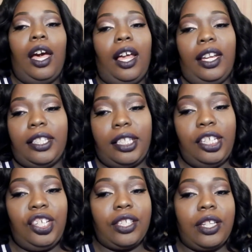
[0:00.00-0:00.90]
a lot of
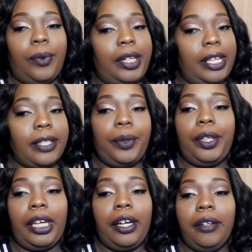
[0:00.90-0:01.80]
DJs nowadays out
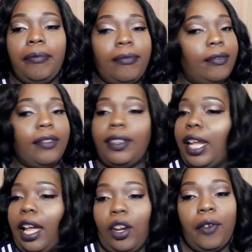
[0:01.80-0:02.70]
there,
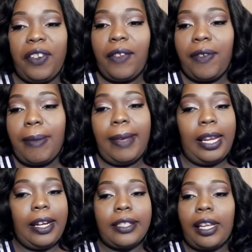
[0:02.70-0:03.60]
now I look for the female
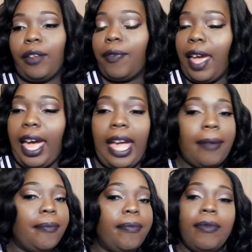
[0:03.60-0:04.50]
in this, I look for your
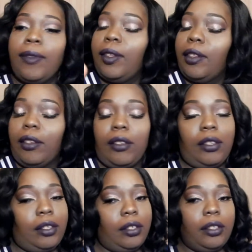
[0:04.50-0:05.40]
eye.
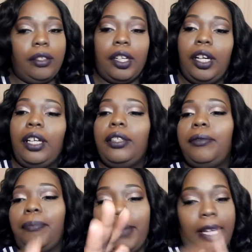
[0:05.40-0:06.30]
Girl,
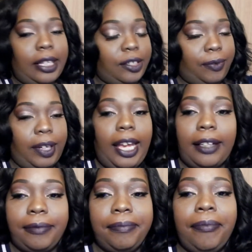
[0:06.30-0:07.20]
I got you for
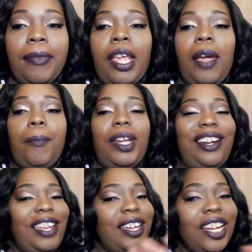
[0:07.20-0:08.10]
that. But the
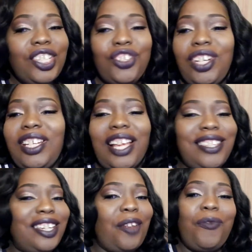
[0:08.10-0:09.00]
Lincoln
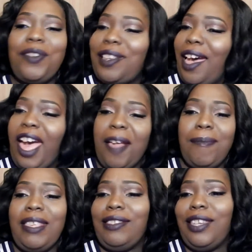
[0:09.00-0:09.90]
3-dot and the foot of eye
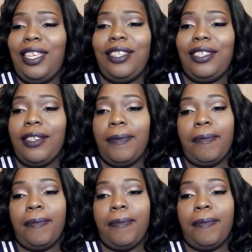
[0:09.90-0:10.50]
business,